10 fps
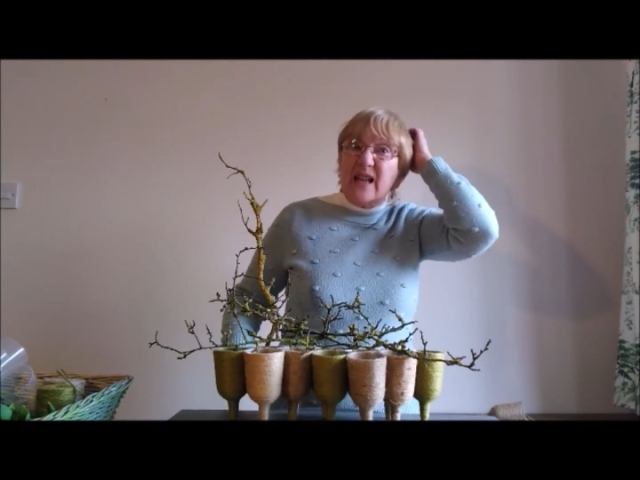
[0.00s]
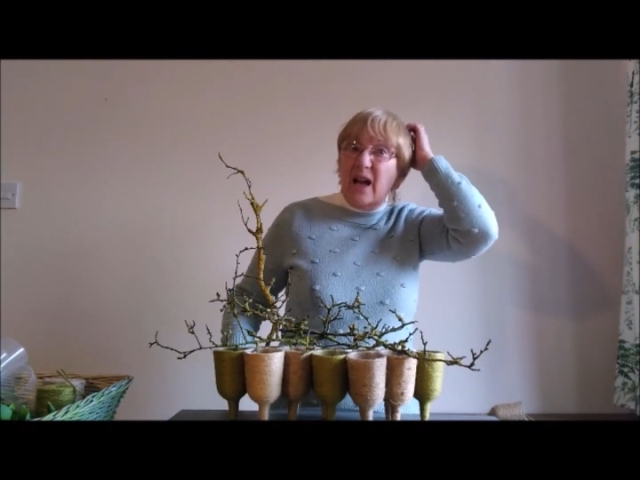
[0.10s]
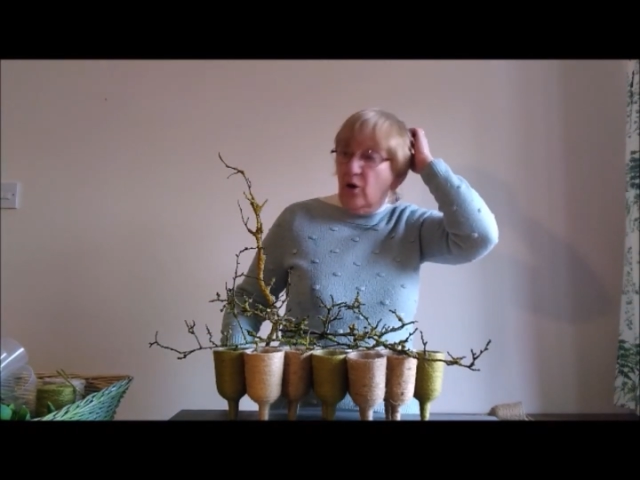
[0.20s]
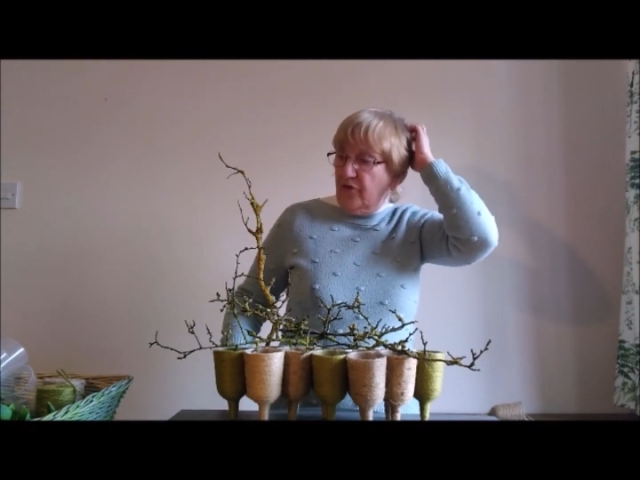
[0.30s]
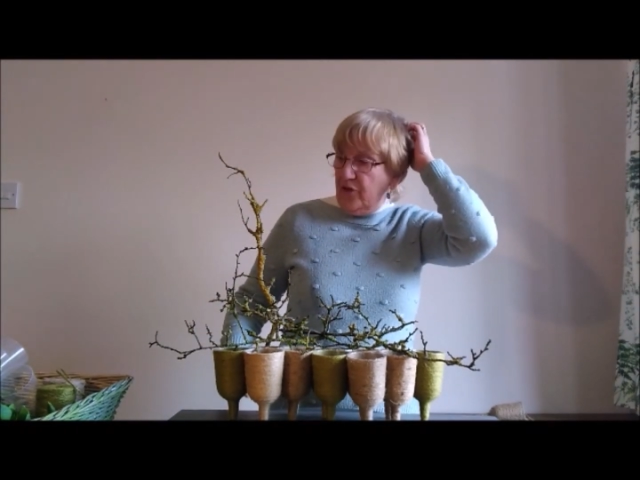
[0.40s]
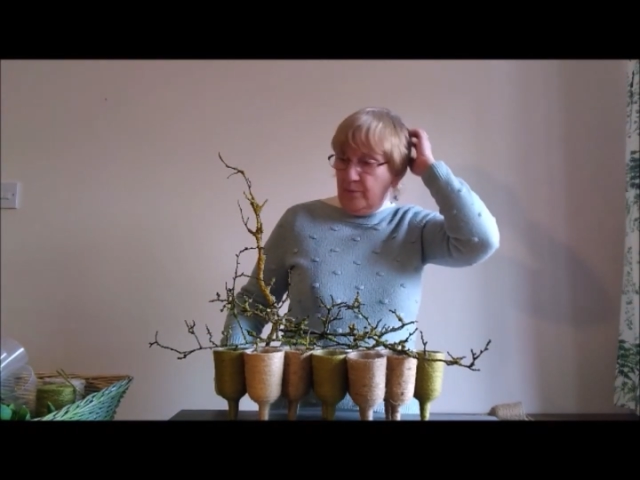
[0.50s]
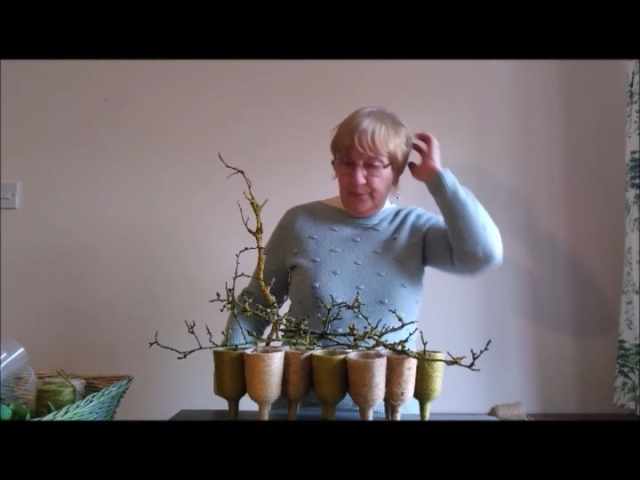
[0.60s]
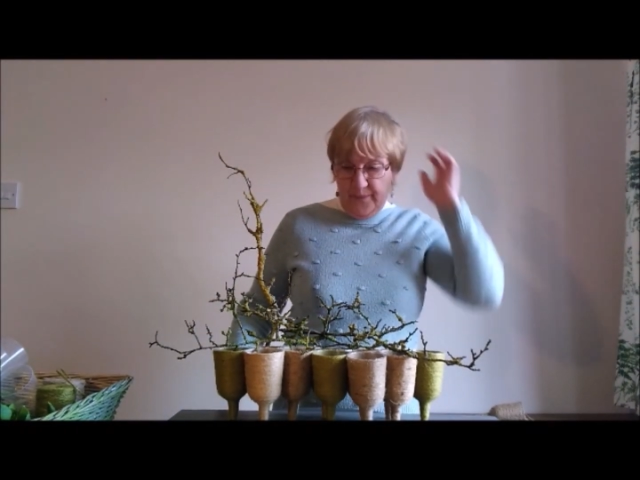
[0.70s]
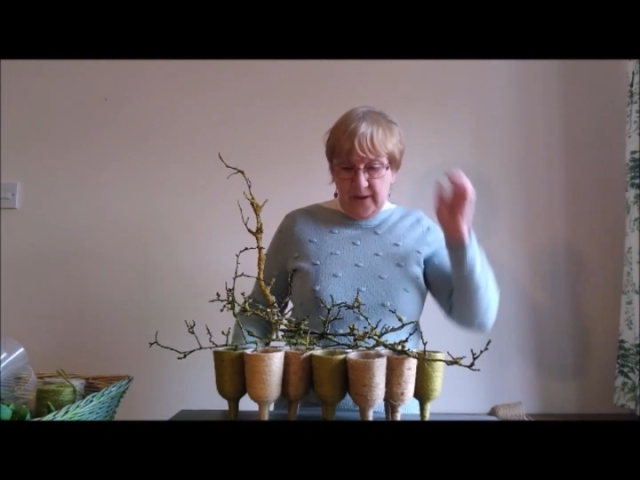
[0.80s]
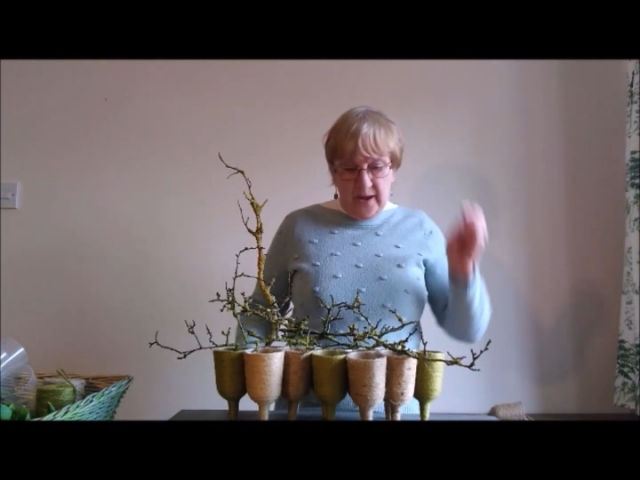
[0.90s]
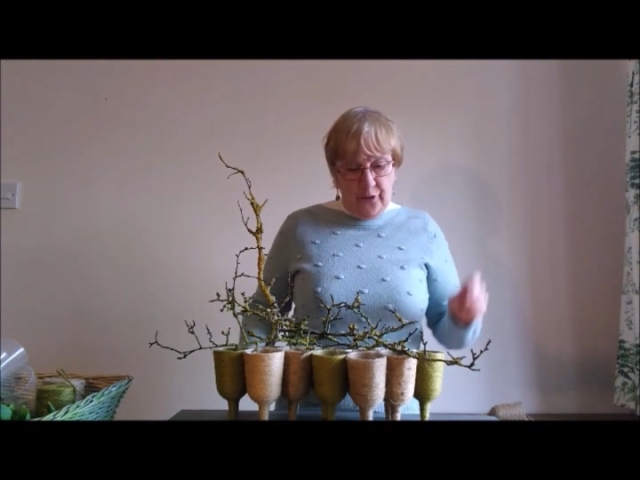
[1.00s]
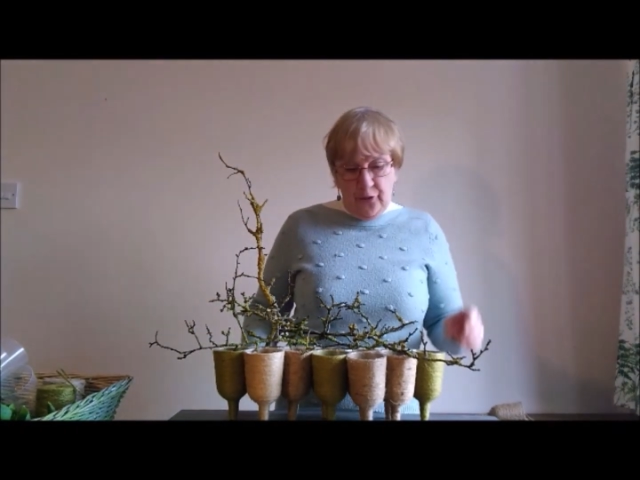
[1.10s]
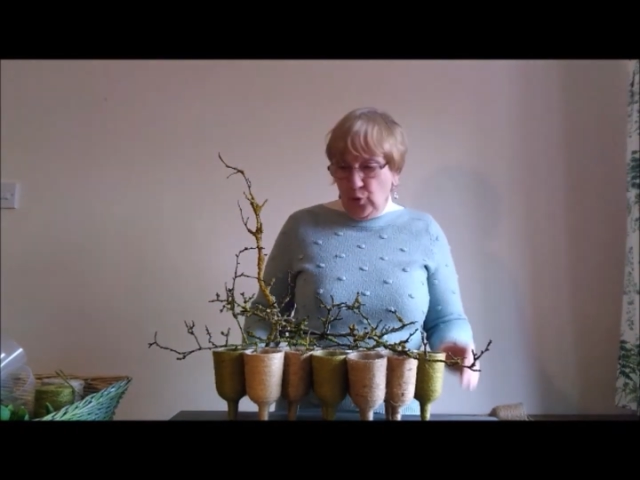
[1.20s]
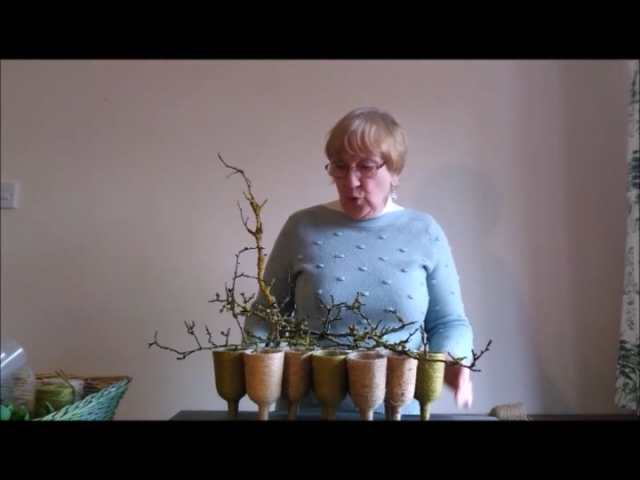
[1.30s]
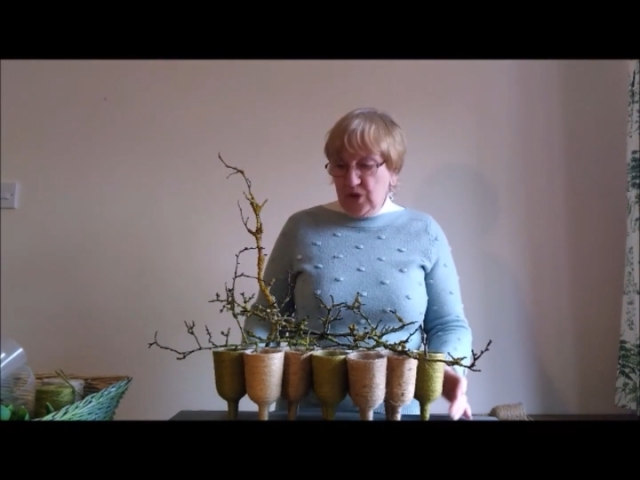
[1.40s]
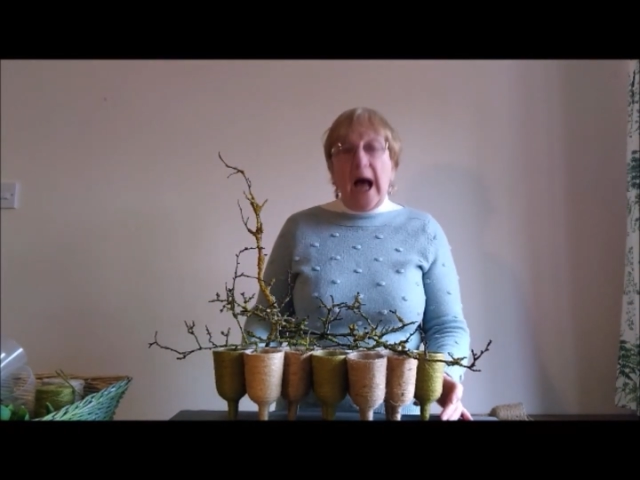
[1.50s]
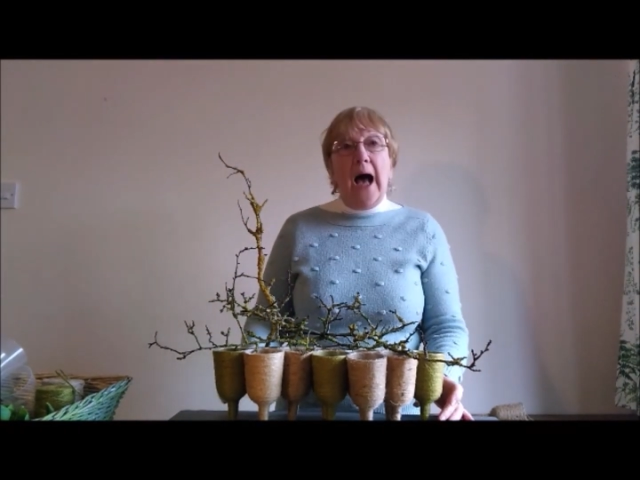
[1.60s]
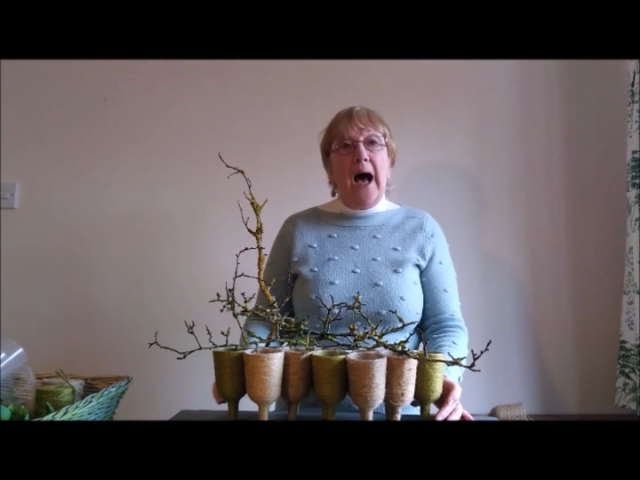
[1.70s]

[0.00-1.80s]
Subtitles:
a stack of them and thought,